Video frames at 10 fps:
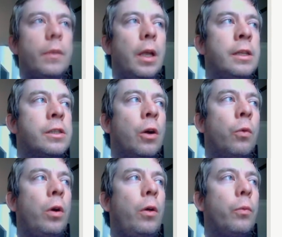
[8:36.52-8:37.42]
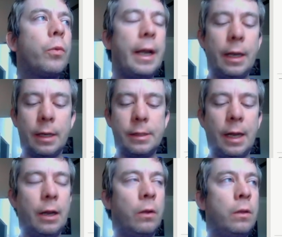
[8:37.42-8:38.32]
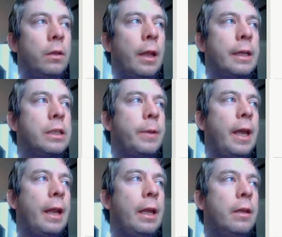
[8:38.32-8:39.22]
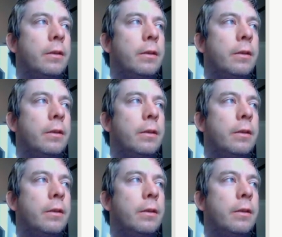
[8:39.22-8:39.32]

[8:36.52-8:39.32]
And so we'll write in a title like spaghetti.